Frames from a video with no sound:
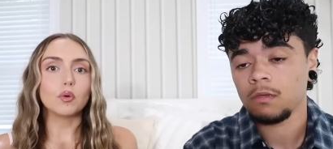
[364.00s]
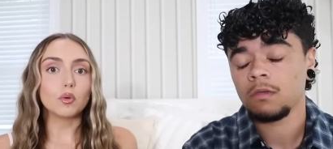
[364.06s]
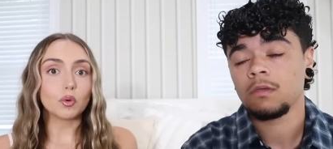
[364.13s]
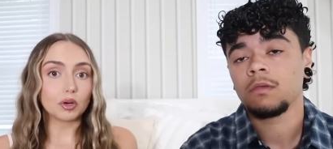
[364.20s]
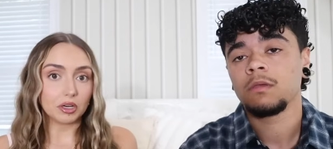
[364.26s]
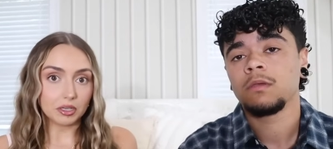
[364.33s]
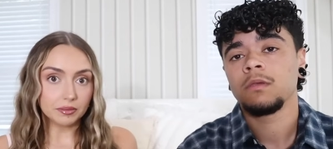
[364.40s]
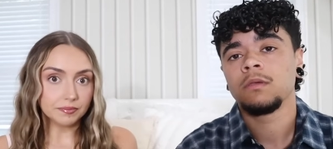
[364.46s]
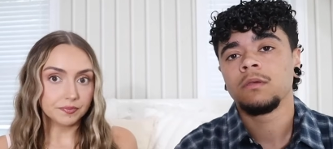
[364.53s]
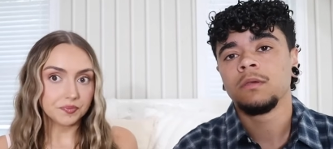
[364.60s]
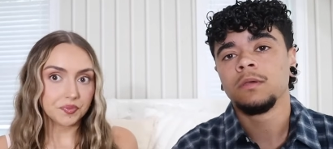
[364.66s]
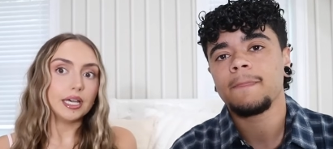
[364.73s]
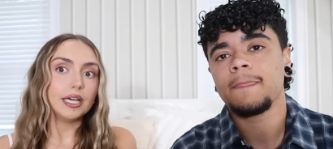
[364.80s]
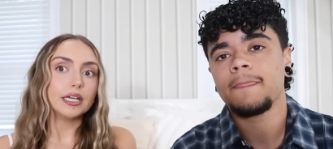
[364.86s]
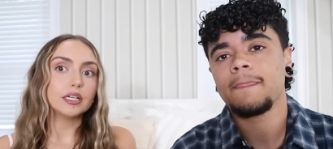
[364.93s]
Speaker 1: Or
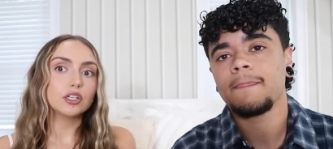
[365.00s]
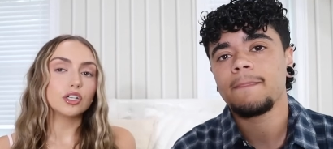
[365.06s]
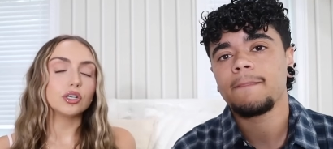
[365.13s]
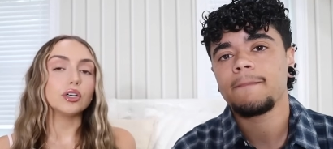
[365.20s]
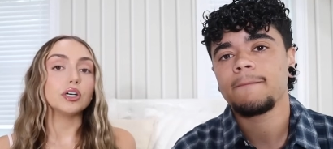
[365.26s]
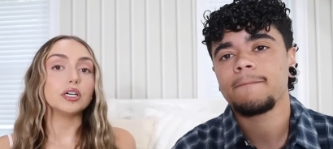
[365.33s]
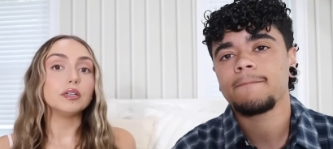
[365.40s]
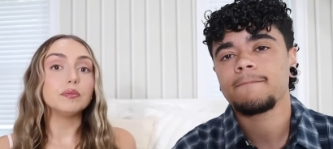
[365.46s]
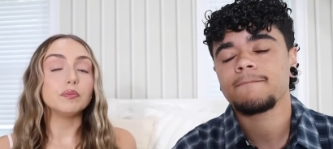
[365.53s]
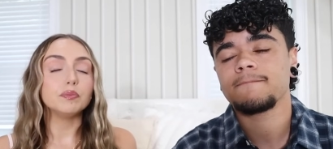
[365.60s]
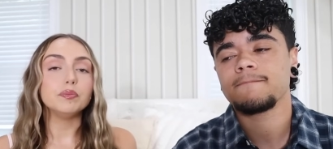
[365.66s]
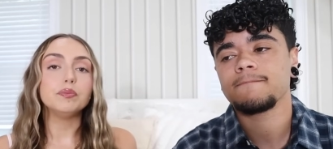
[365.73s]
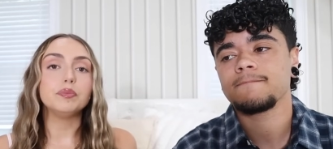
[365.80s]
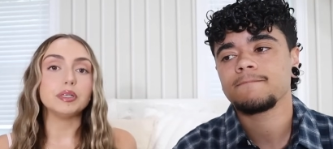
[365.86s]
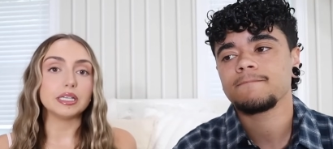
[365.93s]
it could
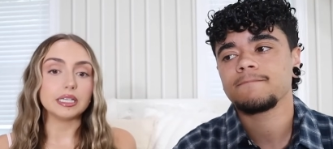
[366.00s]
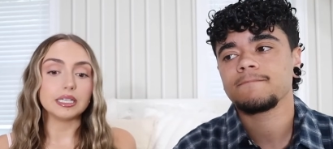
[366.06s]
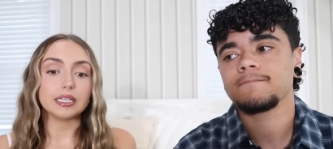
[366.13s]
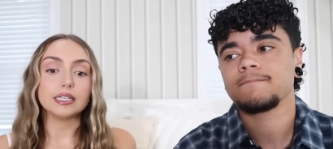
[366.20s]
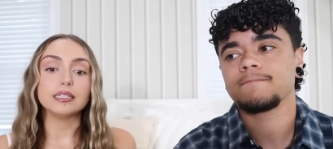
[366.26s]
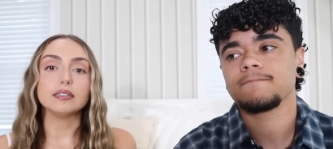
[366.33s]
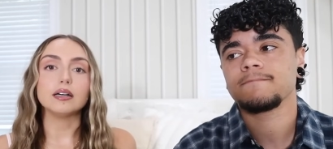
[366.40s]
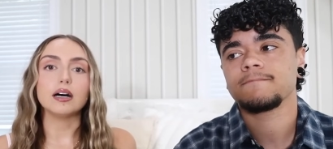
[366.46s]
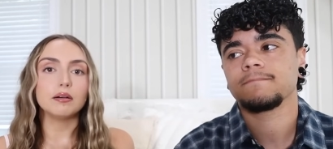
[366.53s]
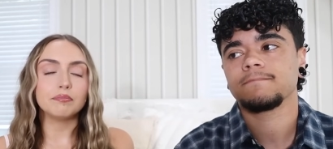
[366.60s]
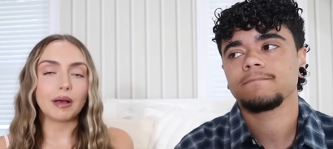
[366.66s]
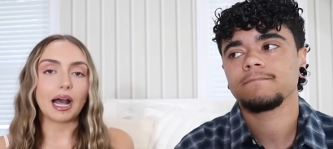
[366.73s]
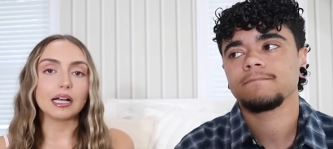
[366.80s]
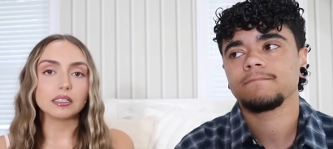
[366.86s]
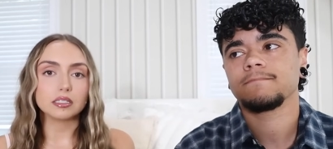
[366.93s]
be a
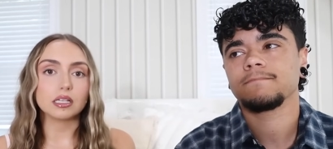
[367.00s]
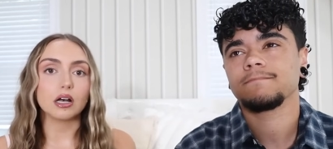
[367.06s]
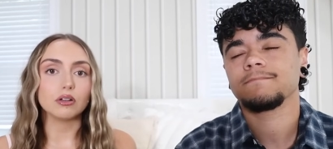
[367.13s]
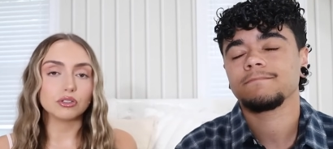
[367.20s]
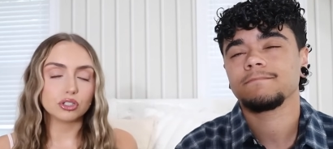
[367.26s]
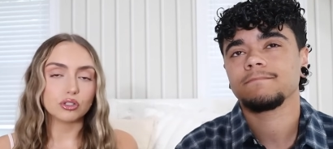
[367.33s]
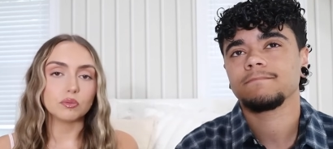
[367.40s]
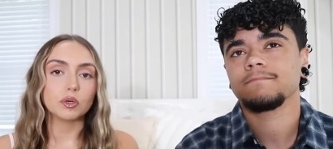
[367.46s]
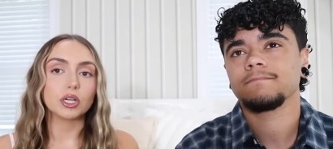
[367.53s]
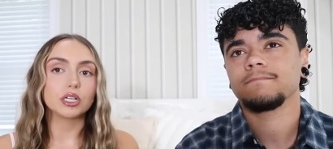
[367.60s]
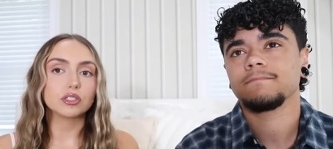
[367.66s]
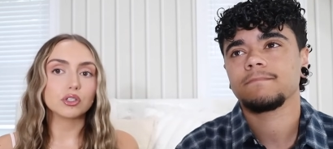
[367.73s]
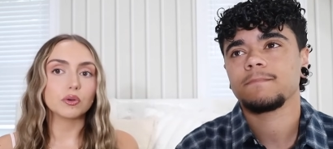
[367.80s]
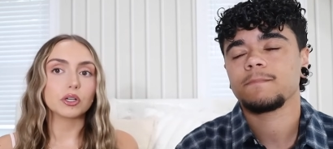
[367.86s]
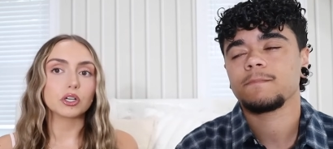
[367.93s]
mast cell
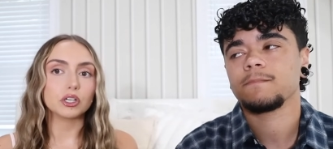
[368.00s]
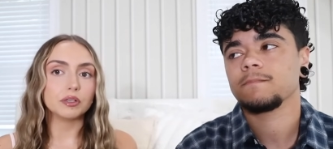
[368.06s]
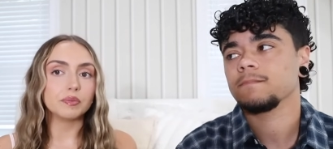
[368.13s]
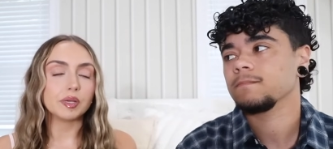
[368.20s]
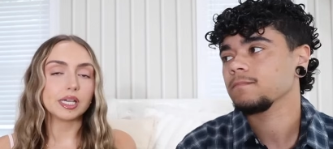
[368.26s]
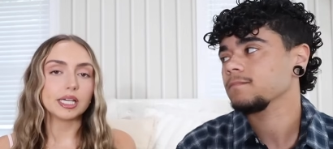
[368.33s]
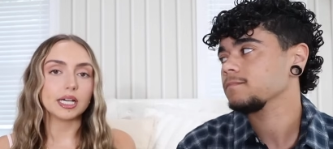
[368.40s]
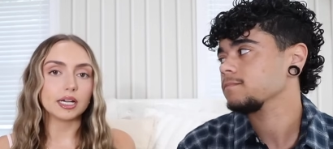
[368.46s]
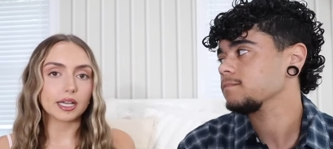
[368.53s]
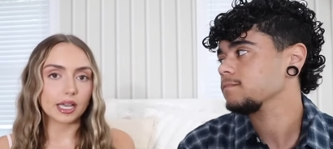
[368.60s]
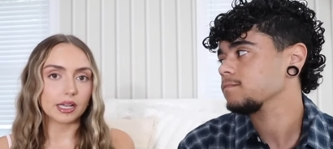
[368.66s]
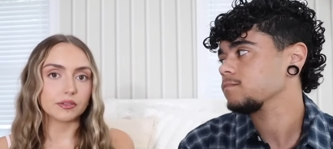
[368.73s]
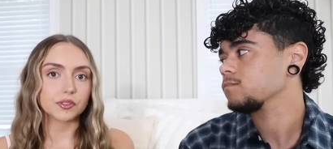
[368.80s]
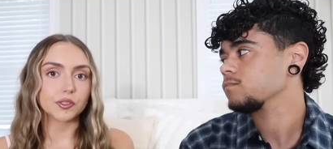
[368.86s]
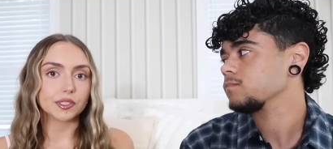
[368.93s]
tumor. So it could be a
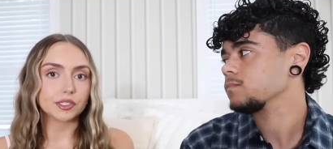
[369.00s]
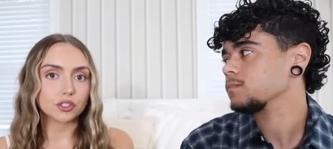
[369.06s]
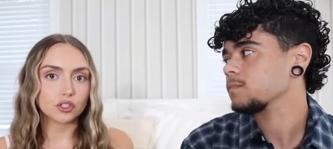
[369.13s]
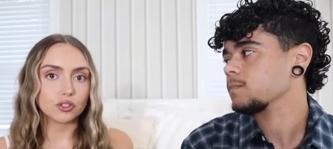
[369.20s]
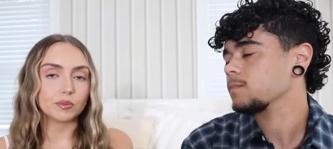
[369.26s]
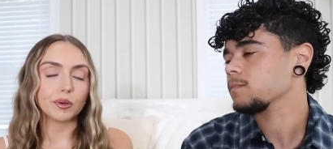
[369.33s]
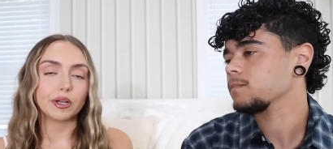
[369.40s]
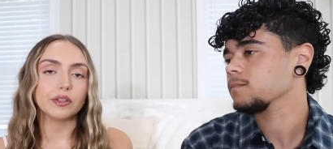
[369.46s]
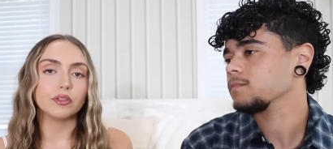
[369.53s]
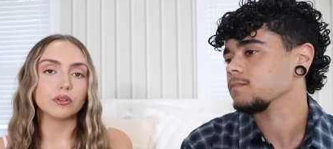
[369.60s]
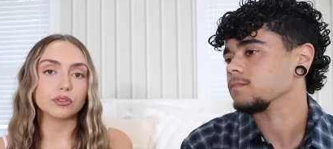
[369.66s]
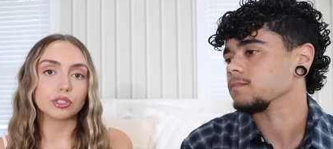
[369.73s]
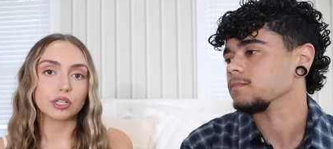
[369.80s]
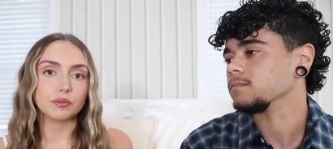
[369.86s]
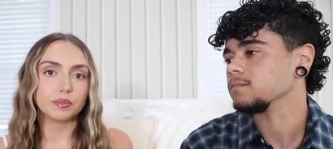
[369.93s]
cancerous tumor, and
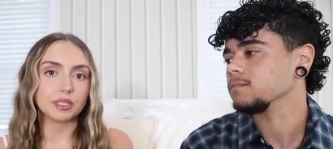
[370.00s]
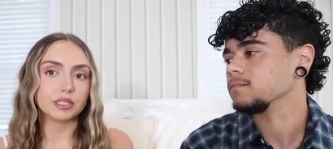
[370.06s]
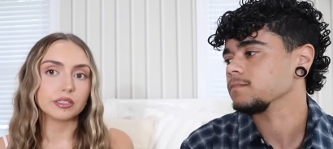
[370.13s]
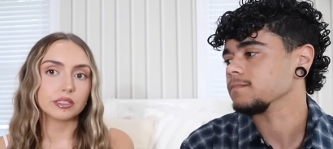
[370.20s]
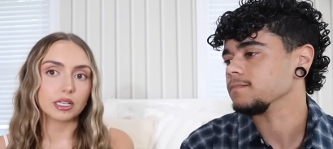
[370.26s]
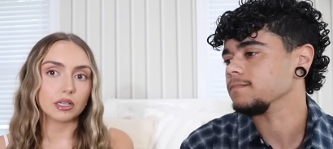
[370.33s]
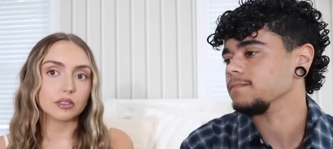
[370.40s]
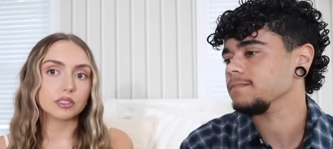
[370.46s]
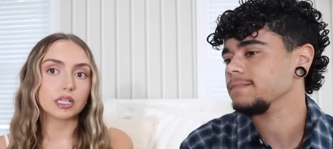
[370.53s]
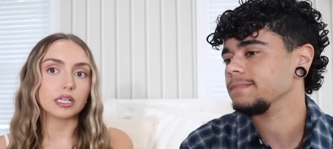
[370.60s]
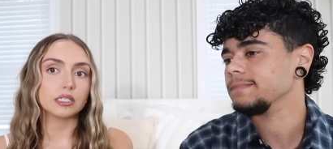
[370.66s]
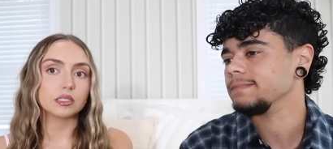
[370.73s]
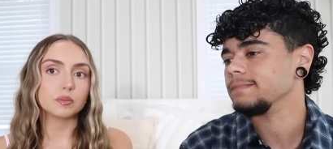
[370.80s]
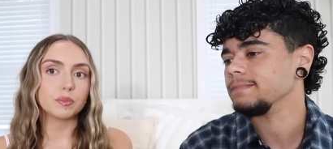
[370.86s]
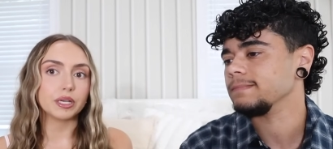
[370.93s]
those could be the cells
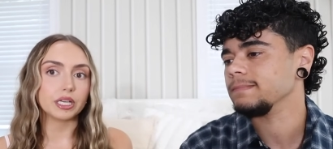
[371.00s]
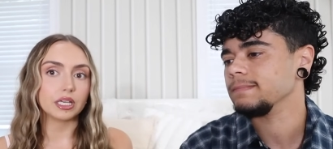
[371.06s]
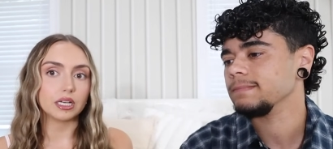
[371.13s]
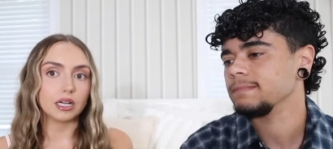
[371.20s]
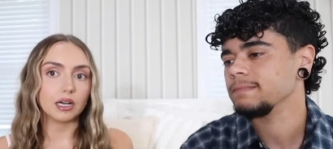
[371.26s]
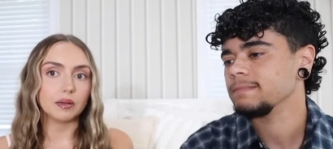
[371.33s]
that it's picking